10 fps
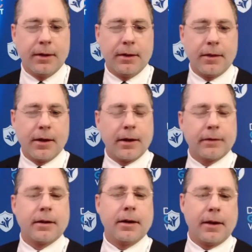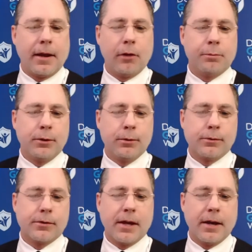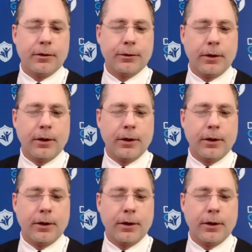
that can help you scale